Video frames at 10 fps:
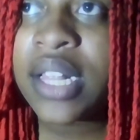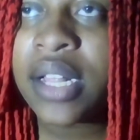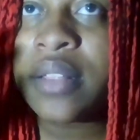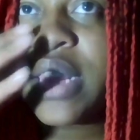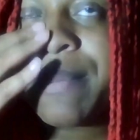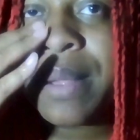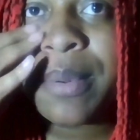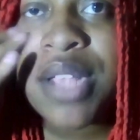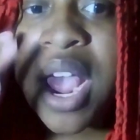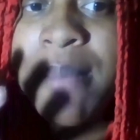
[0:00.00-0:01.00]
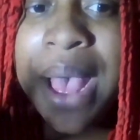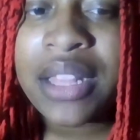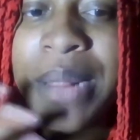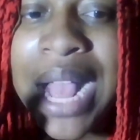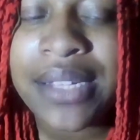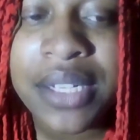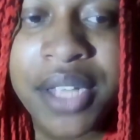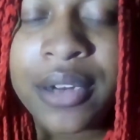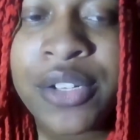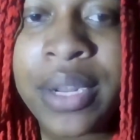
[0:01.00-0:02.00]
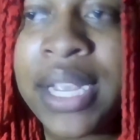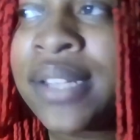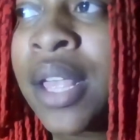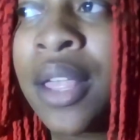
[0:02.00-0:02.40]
Then people talk about the plastic surgeries.